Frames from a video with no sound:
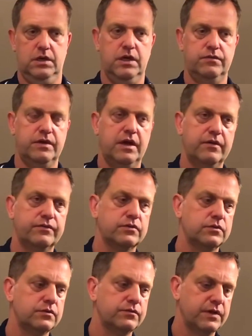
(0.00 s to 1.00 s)
and we have
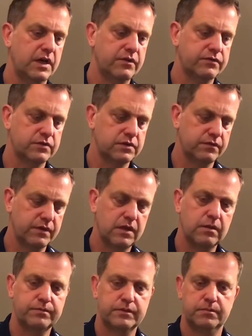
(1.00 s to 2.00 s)
to
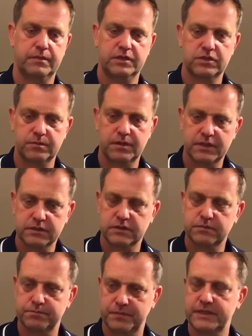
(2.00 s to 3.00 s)
develop the
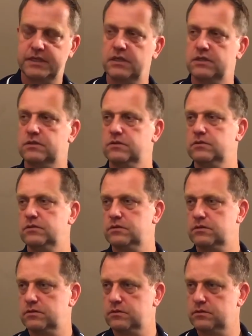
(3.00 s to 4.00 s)
measurements better
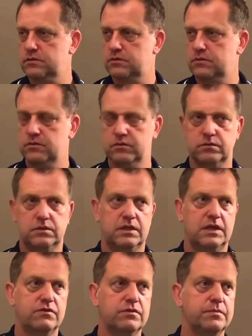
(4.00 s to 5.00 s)
to
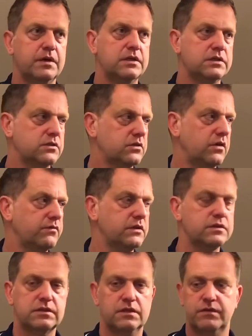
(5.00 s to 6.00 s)
that everybody is
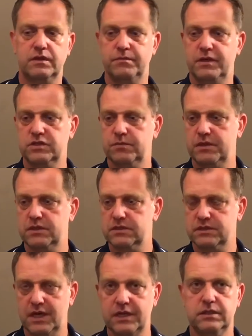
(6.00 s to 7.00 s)
convinced that when a measurement
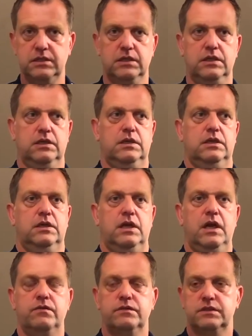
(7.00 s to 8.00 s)
is done,
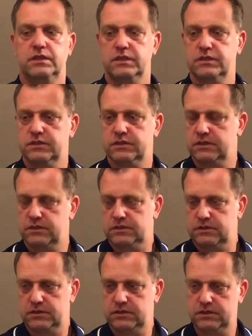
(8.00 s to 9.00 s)
everything
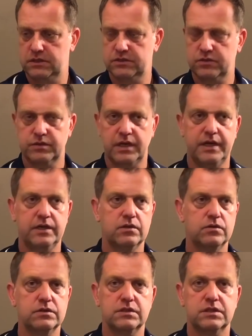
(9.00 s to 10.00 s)
is okay and
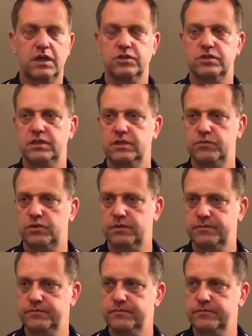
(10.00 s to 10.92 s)
no discussion anymore.